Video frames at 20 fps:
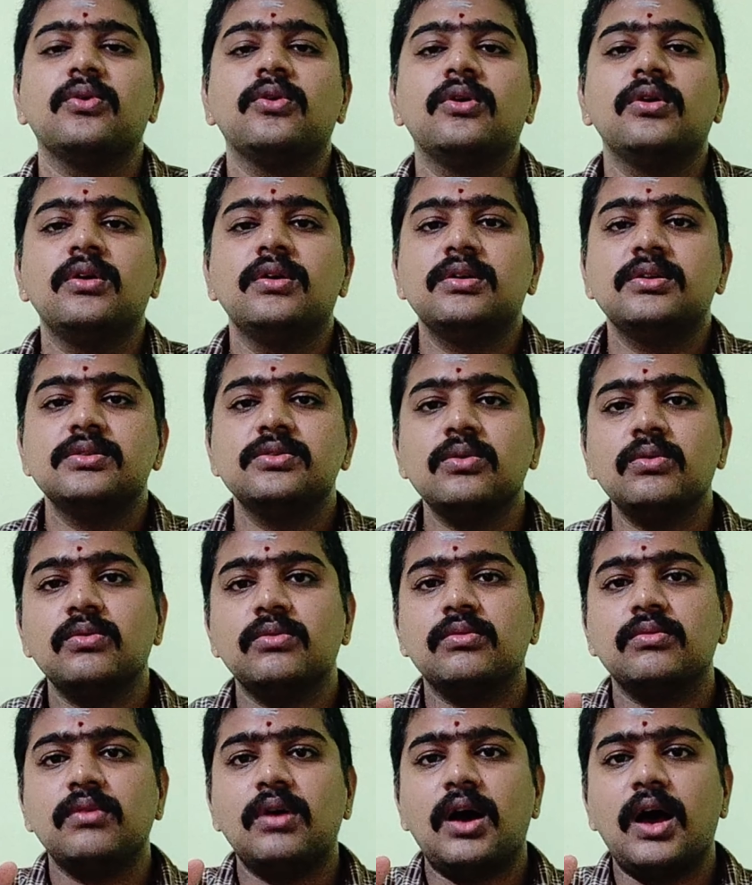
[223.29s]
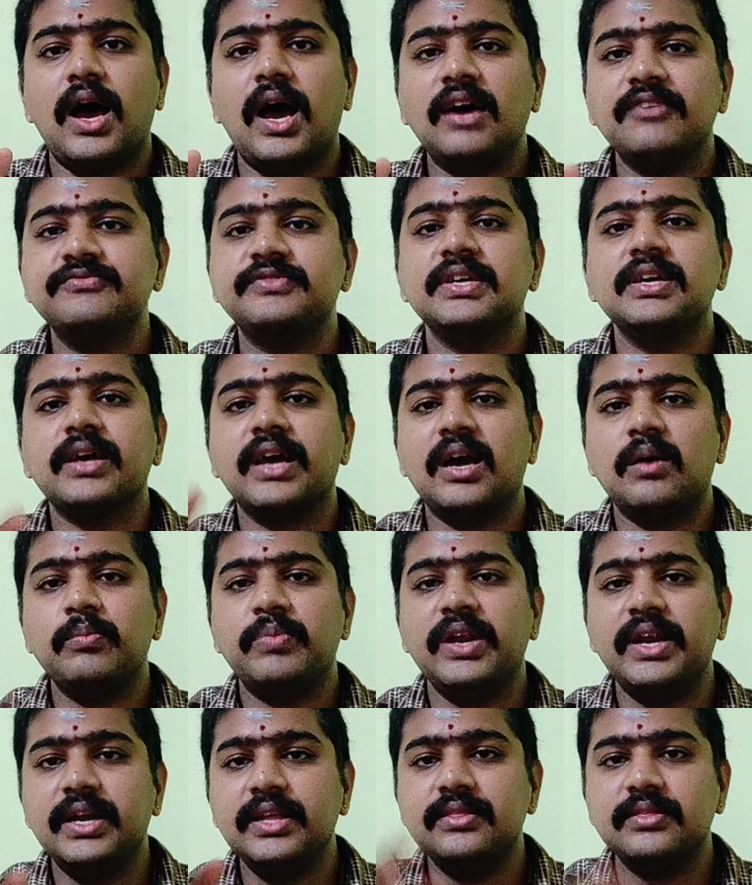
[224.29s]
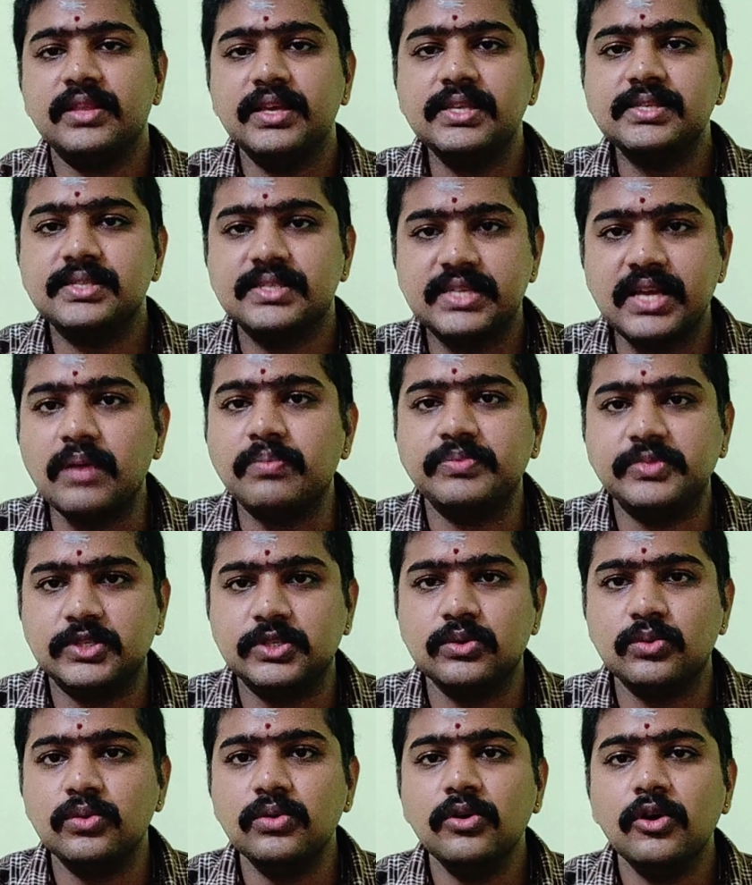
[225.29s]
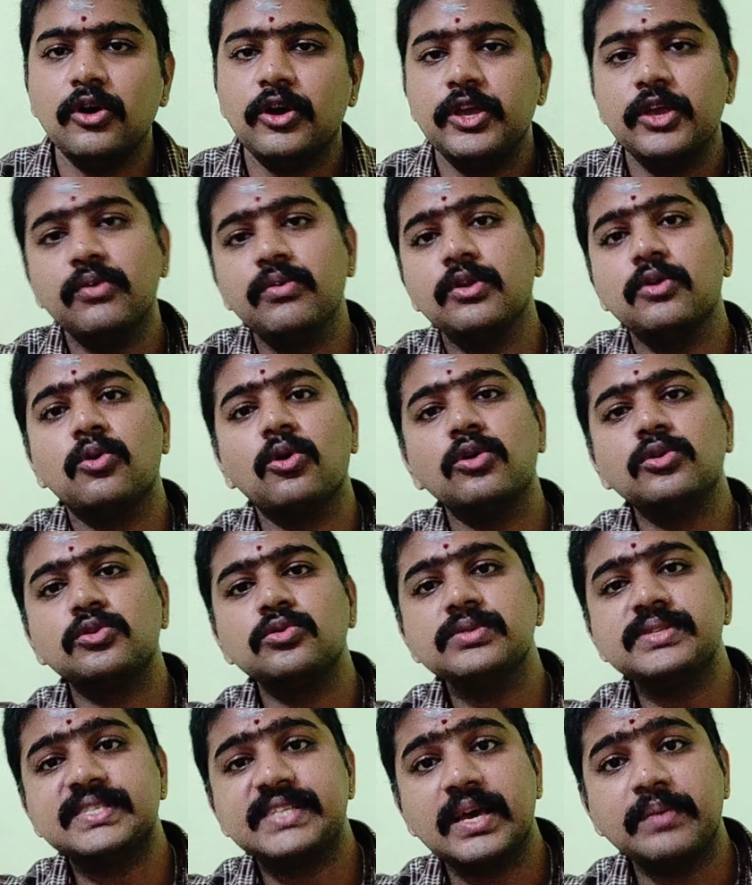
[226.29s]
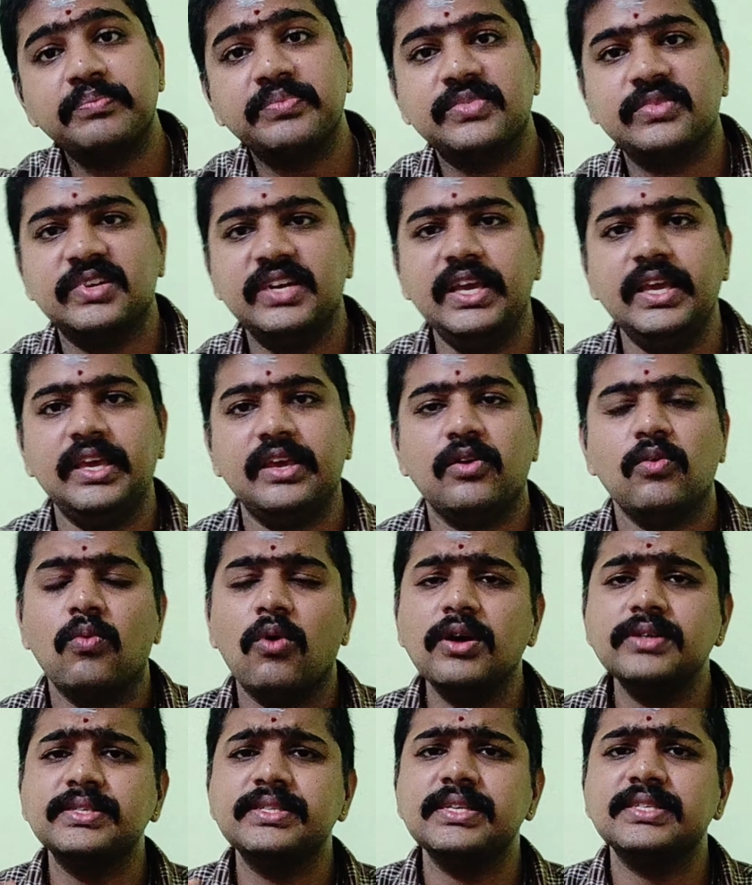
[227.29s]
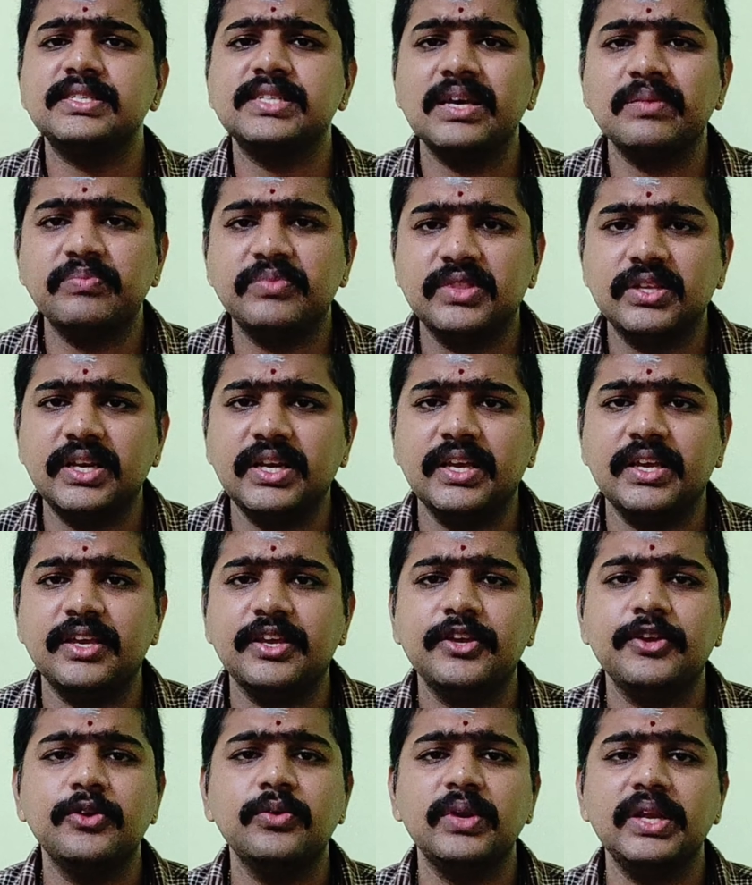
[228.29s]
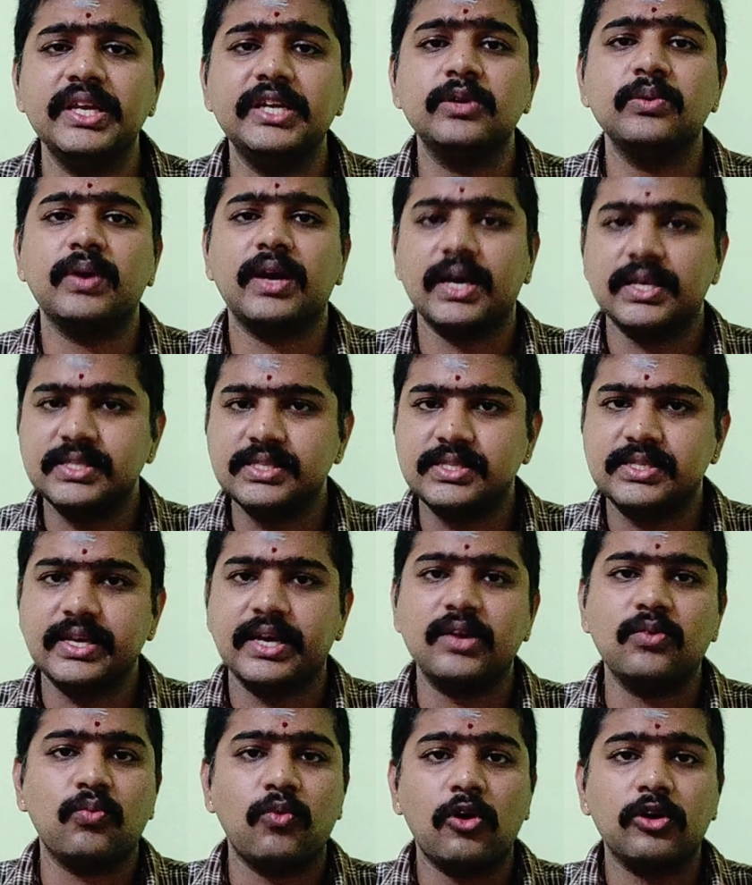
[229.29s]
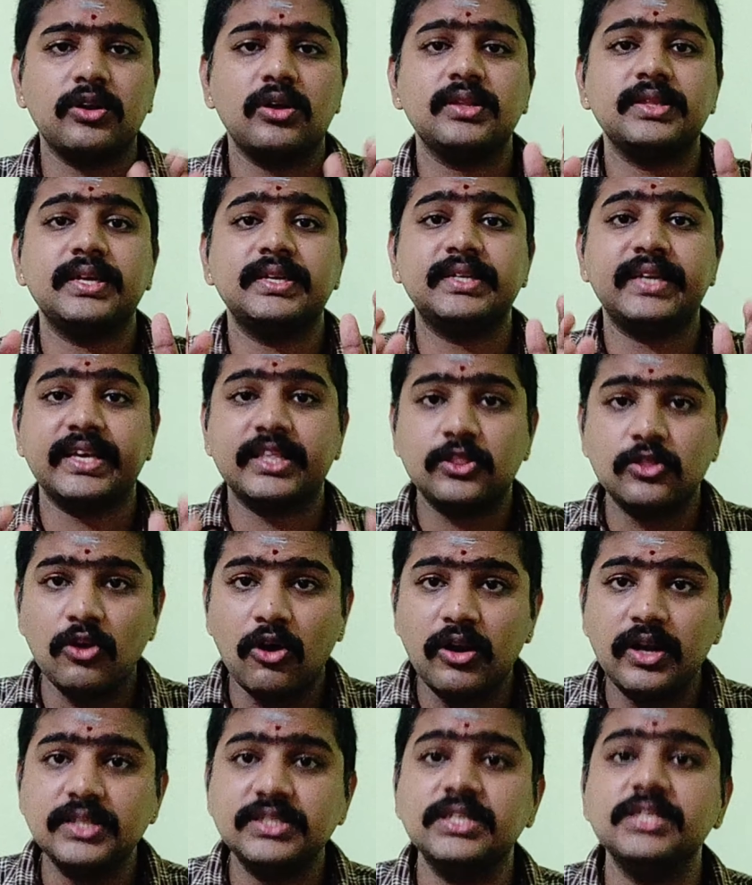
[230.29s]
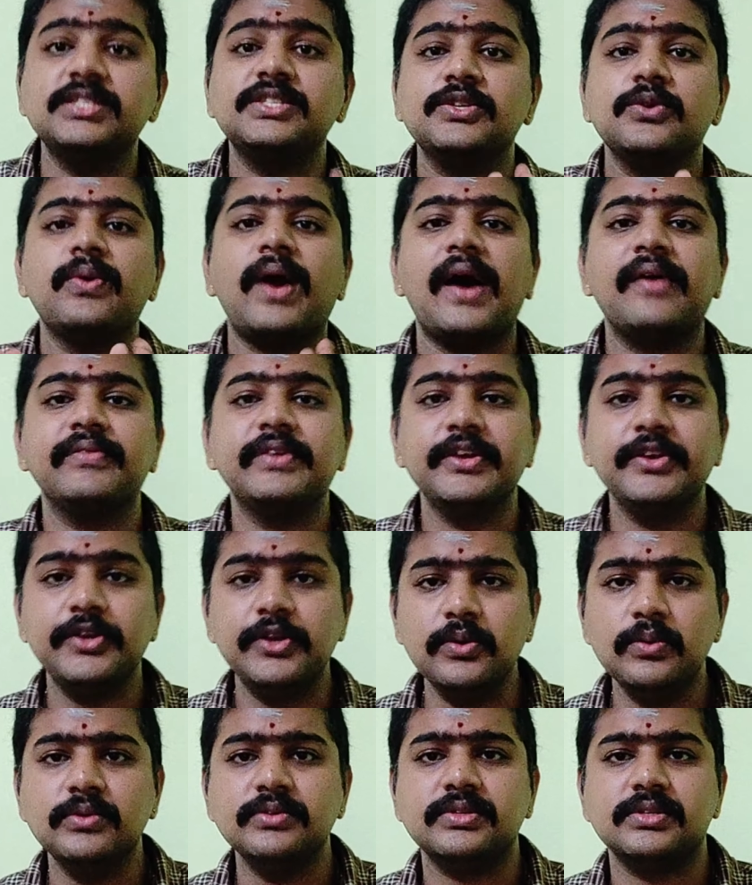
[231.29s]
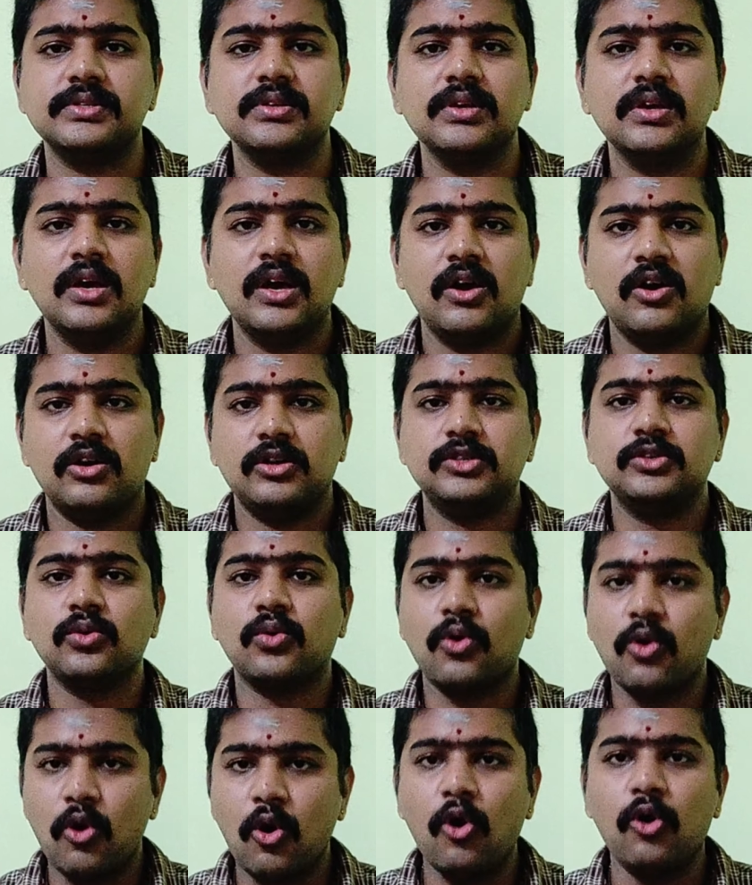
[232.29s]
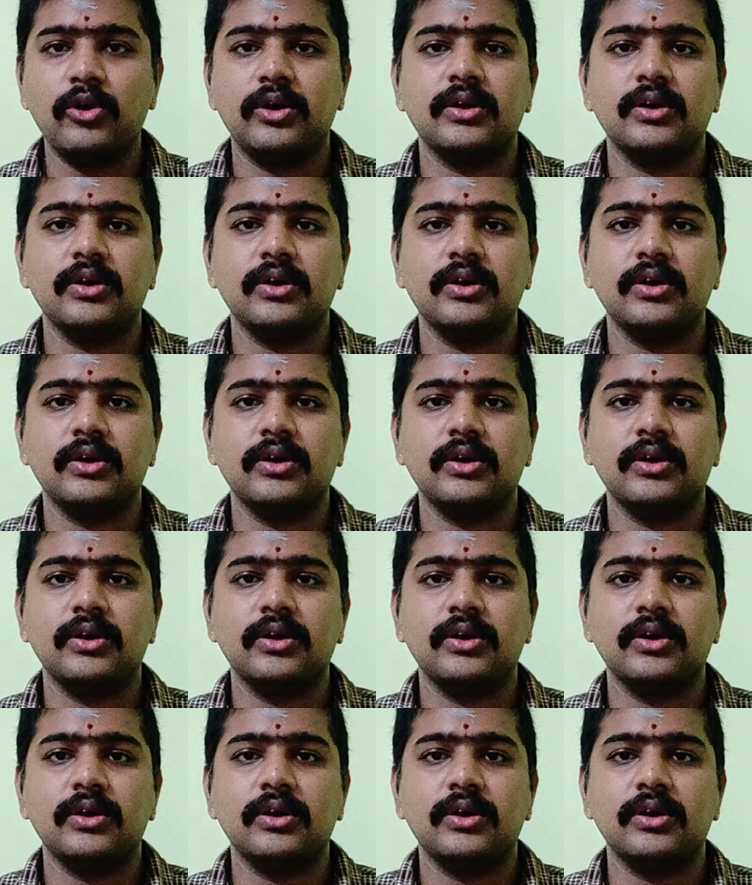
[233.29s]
So after completing this step 2, you will go to step 3. What's the step 3? You need to consider what are the technologies you have to use to code.